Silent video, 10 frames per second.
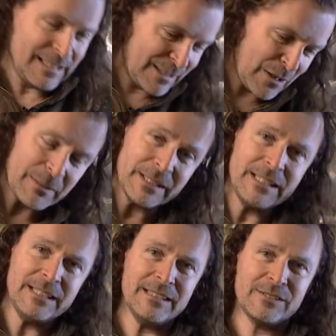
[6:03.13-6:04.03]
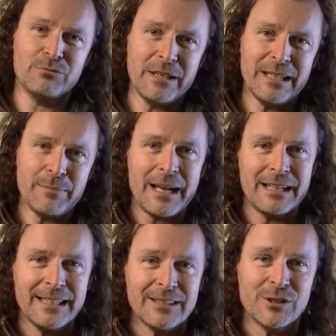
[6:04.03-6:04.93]
I got my knees really
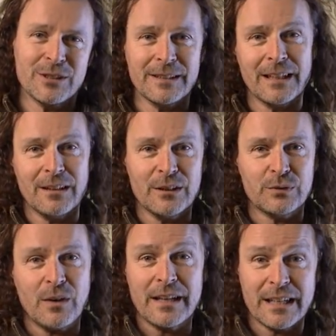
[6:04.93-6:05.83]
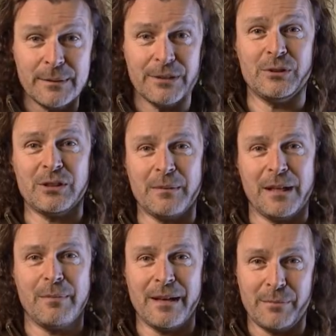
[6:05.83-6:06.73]
badly injured in that last fight, can we do
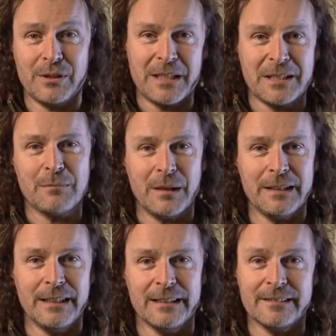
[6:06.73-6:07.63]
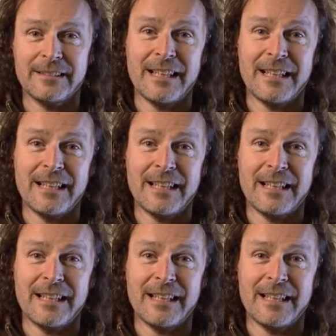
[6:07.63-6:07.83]
something about protecting my knees?